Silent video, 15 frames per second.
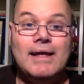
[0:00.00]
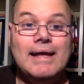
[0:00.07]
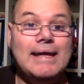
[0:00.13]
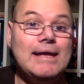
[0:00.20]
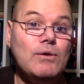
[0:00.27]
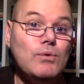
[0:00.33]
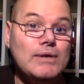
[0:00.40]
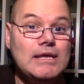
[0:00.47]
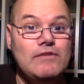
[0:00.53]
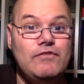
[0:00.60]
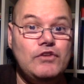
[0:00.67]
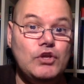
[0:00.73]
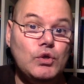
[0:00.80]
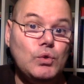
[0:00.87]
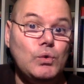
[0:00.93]
It will give
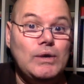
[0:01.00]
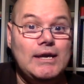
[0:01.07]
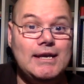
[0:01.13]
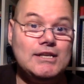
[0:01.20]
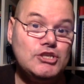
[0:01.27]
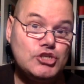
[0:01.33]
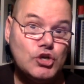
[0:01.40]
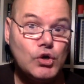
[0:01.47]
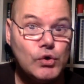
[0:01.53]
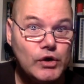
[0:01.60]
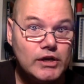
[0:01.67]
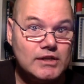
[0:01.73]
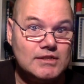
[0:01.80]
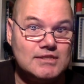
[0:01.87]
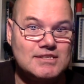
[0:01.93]
you
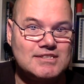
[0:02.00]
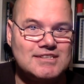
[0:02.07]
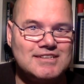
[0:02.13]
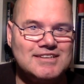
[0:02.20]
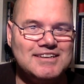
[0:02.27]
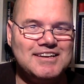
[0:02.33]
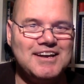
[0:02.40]
endurance.